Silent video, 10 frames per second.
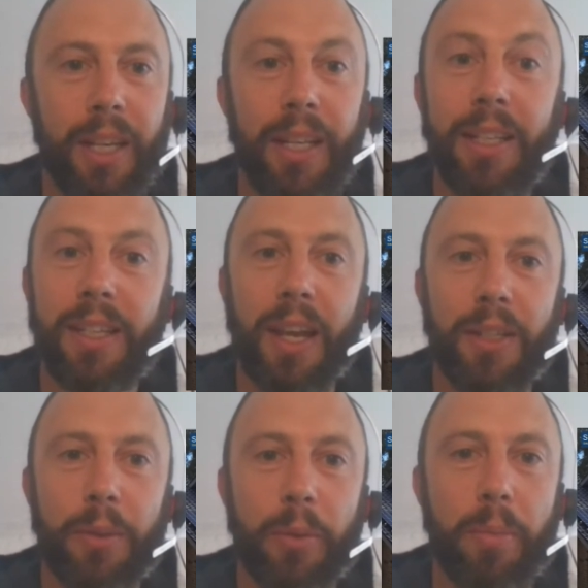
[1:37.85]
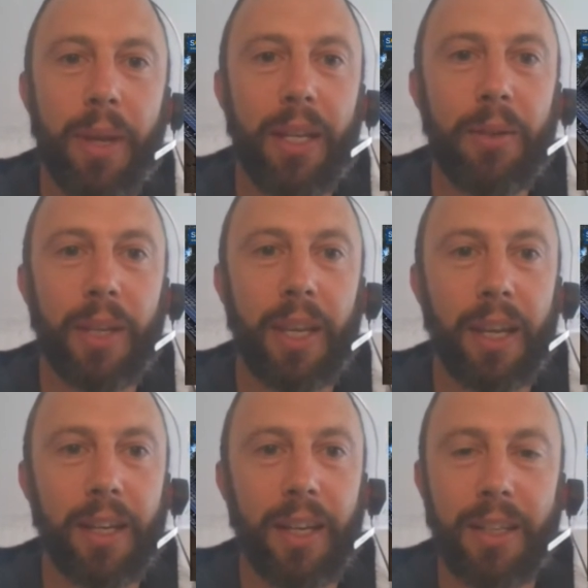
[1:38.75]
In this case, it will be looking
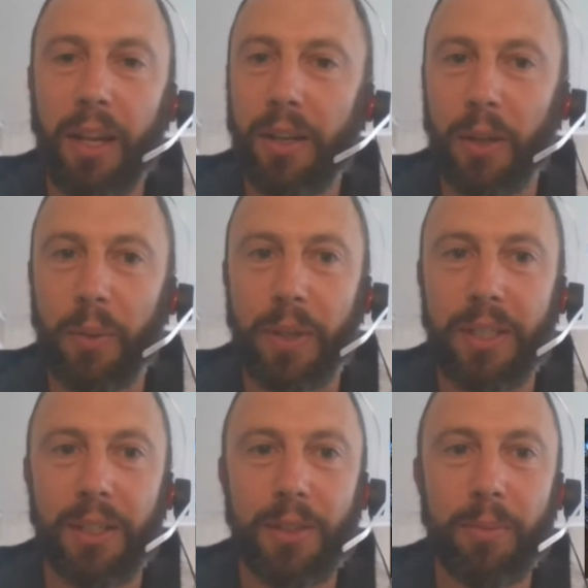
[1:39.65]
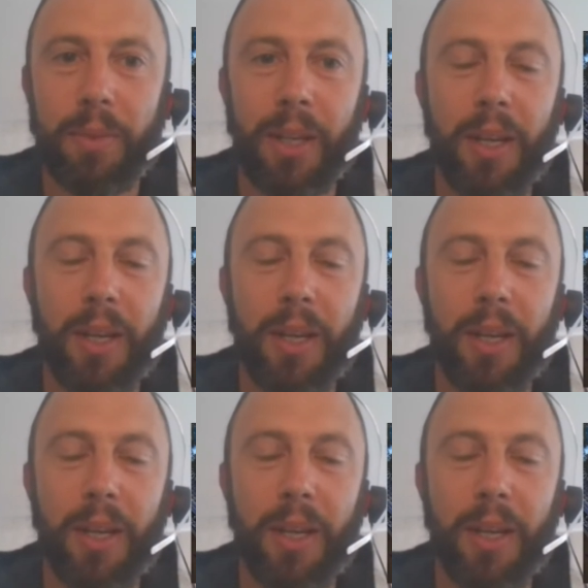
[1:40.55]
at a 10 kilowatt system,